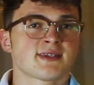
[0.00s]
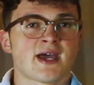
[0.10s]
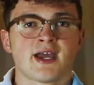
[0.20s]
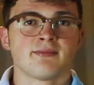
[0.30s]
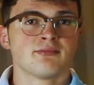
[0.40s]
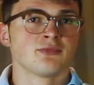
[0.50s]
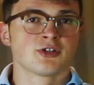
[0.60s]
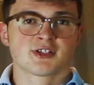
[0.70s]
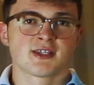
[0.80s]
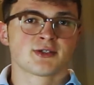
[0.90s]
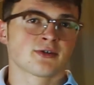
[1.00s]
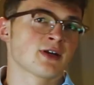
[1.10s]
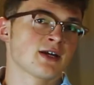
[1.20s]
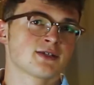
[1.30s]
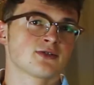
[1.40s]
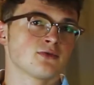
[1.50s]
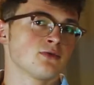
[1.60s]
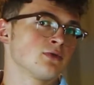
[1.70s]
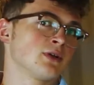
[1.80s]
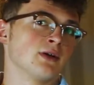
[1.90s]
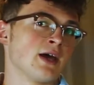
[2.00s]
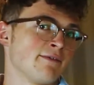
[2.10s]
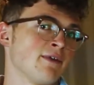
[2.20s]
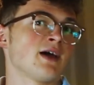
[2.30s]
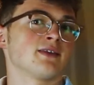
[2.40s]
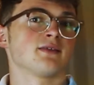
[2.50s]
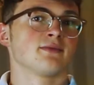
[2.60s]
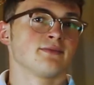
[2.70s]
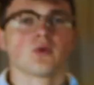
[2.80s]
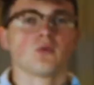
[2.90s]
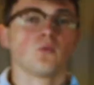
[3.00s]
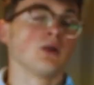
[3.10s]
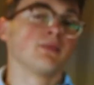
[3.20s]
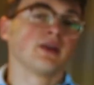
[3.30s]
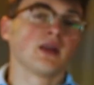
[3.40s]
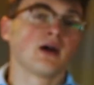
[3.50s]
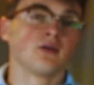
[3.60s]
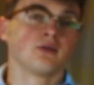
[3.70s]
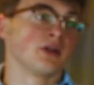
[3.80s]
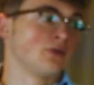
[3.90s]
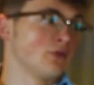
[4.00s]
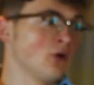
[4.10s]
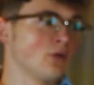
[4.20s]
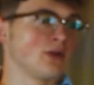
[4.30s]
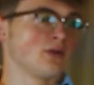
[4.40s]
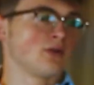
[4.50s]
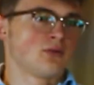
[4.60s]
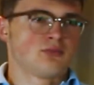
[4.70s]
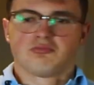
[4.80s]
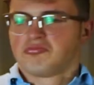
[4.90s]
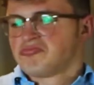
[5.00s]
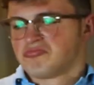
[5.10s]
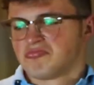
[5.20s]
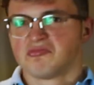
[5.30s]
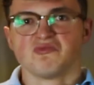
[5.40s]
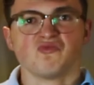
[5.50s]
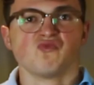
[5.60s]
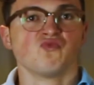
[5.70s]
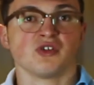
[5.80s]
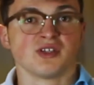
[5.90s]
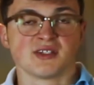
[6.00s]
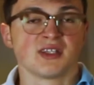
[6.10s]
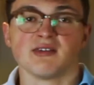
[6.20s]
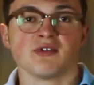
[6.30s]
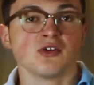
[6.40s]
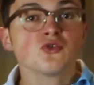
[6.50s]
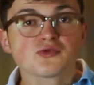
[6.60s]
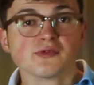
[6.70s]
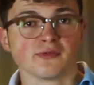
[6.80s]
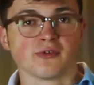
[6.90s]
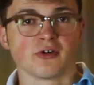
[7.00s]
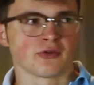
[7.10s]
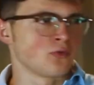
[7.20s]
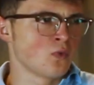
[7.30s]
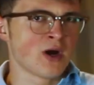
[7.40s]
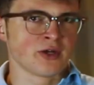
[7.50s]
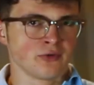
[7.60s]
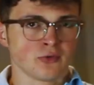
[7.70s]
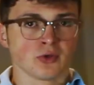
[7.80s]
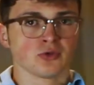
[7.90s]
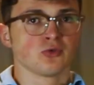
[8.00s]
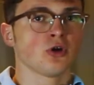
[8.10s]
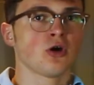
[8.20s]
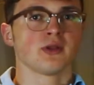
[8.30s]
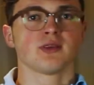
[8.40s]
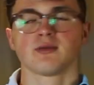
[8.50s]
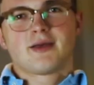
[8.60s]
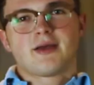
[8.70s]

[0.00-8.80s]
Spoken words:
time the sensor gets to have light. Well, but now that you know it, what is it even useful for? Why do you want to know it?